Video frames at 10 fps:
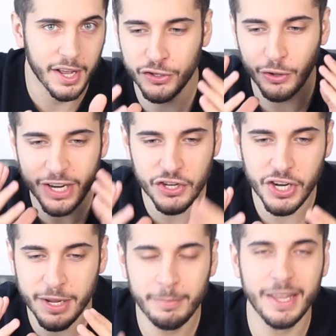You're
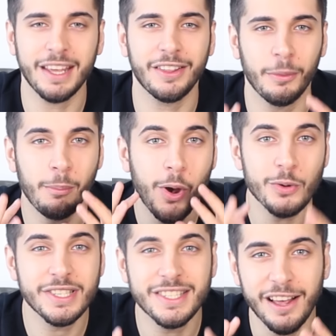literally being the
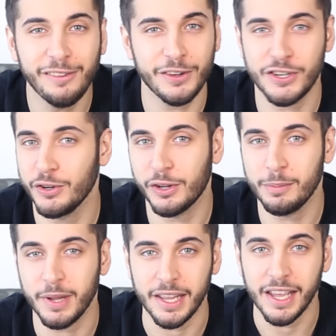most selfish you
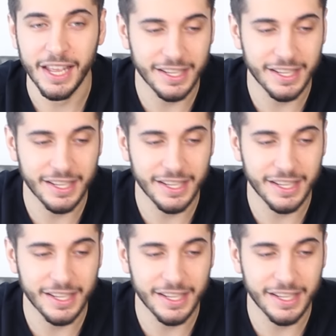could be.